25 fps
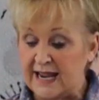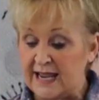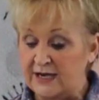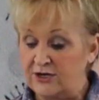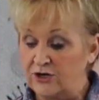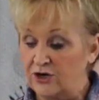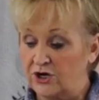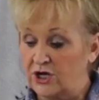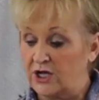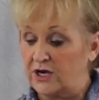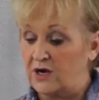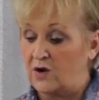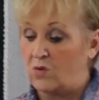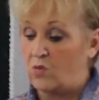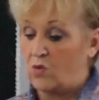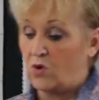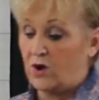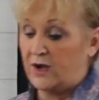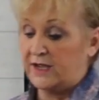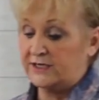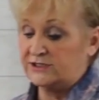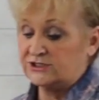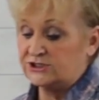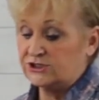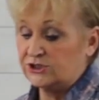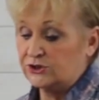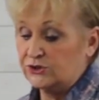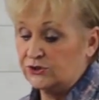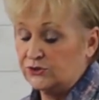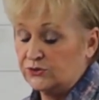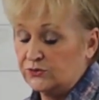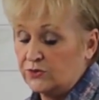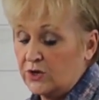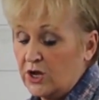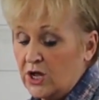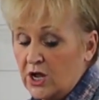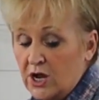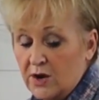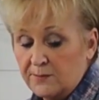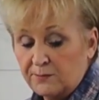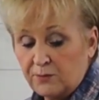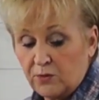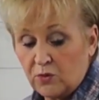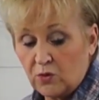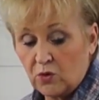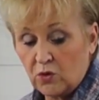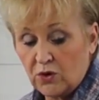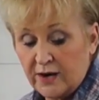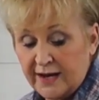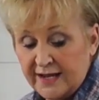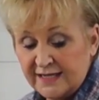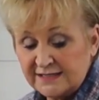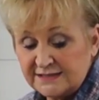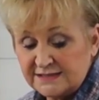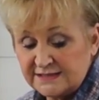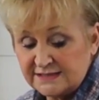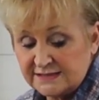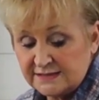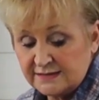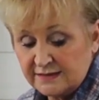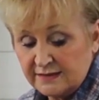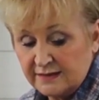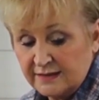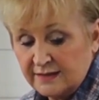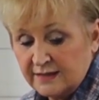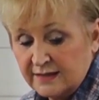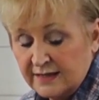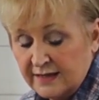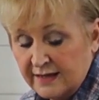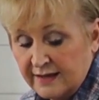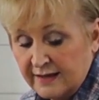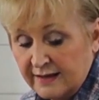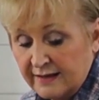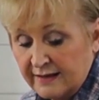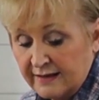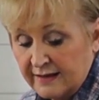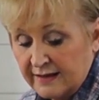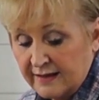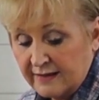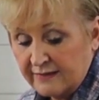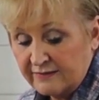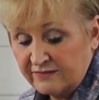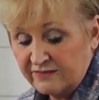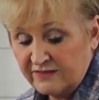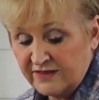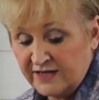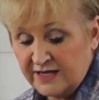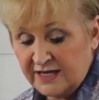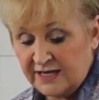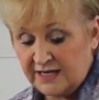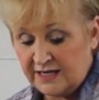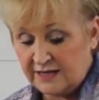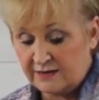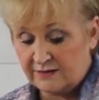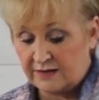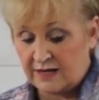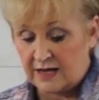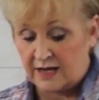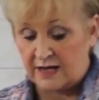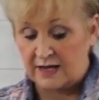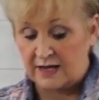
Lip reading: and you're going to want to press especially